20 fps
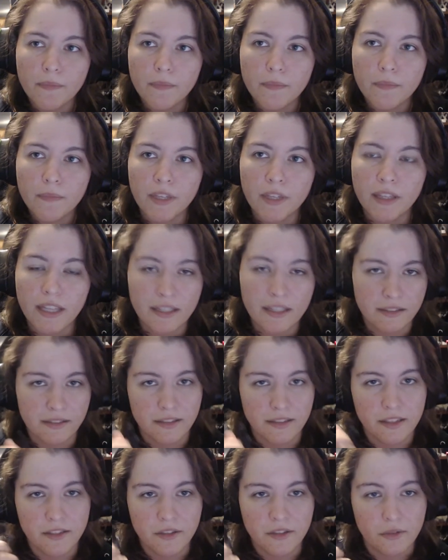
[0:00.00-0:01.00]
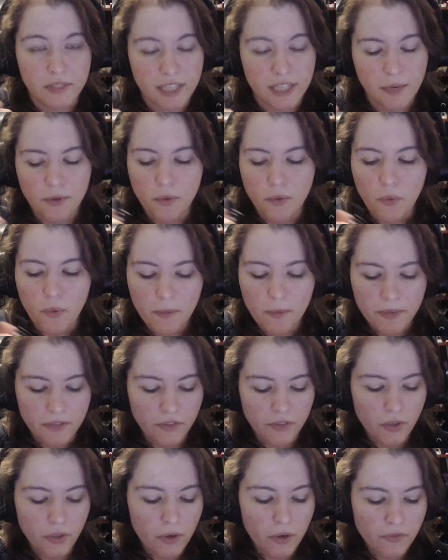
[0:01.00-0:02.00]
then that's the you know it's not what you want. But
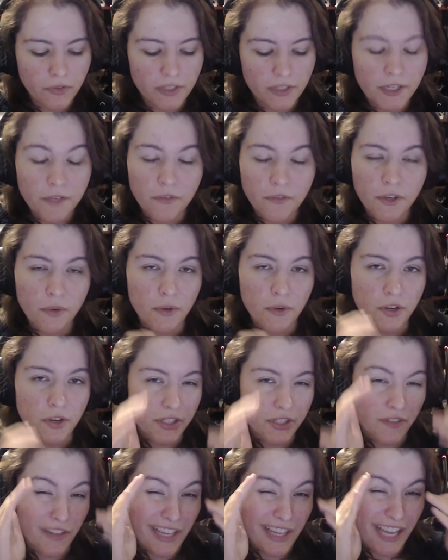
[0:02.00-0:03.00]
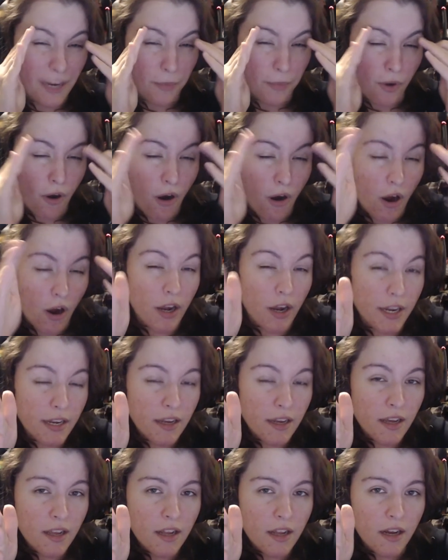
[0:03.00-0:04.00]
if you're going for an interview where you just have the camera
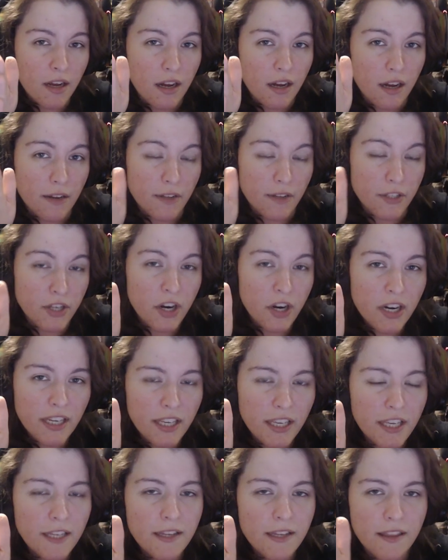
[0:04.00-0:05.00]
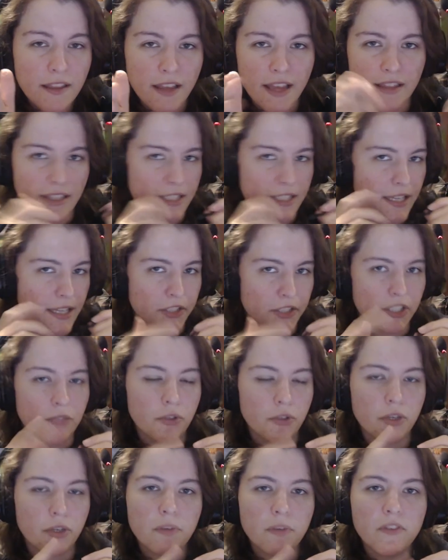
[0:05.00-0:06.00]
on uh, the target, then this actually
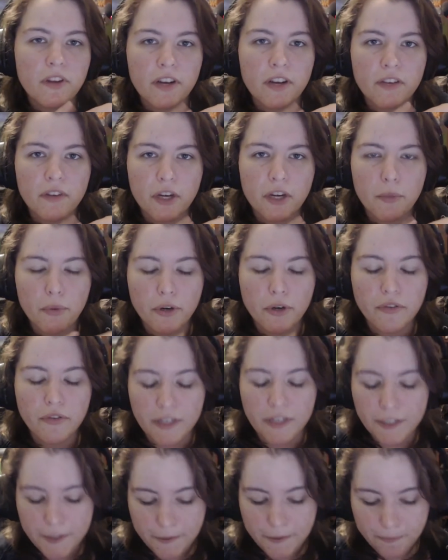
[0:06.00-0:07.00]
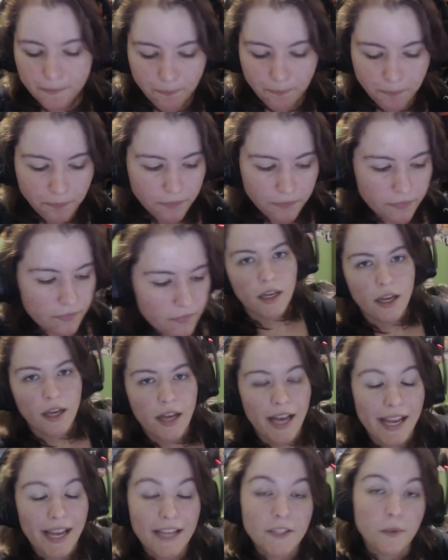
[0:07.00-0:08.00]
could be very very perfect.
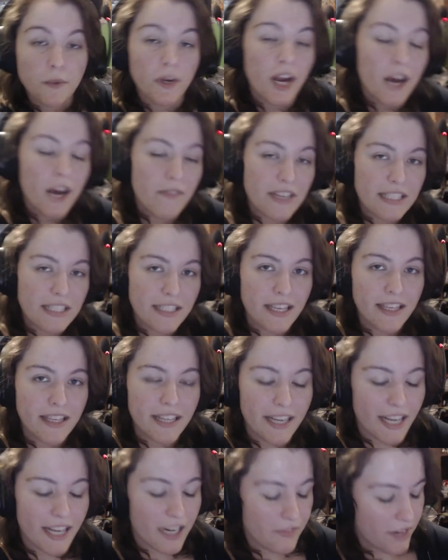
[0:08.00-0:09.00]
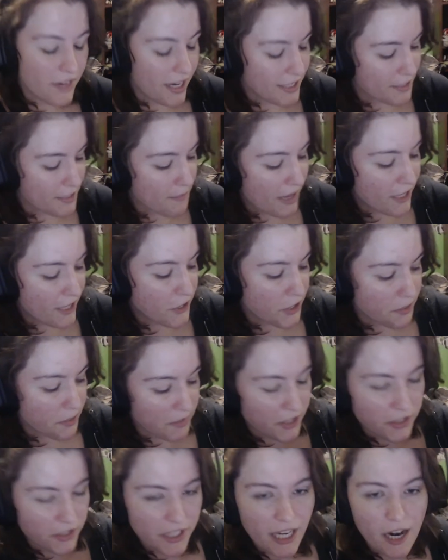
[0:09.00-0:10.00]
I guess one obvious thing that I kind of forgot to mention,
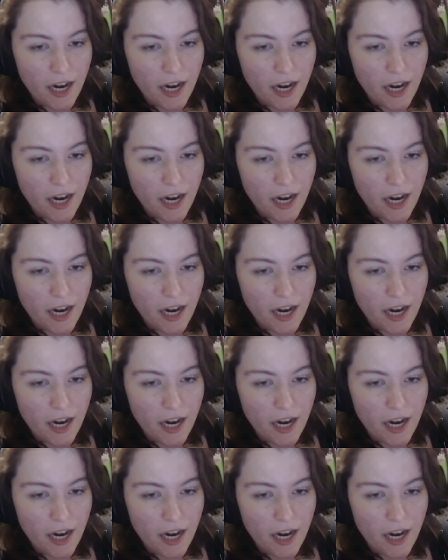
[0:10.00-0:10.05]
but good thing